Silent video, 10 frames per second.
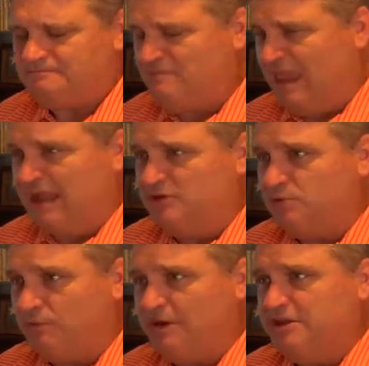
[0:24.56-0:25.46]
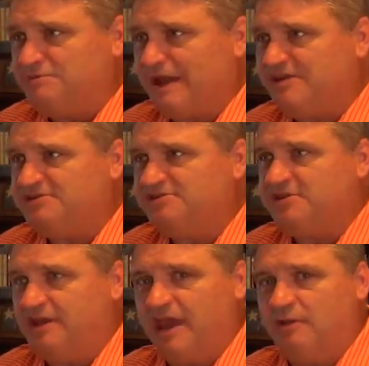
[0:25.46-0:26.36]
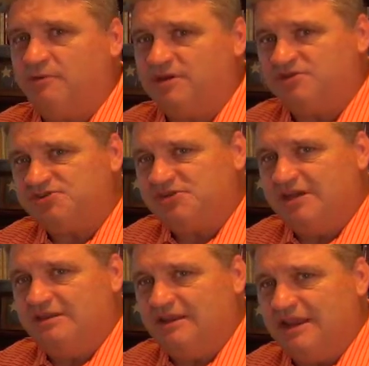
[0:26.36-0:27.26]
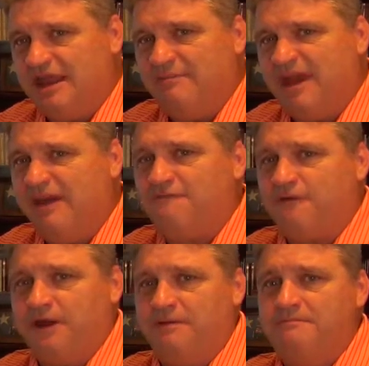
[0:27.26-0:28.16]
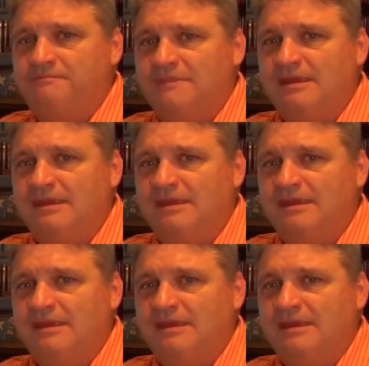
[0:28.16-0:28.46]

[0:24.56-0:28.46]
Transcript: as we read this passage today, we're going to see the name Ephraim.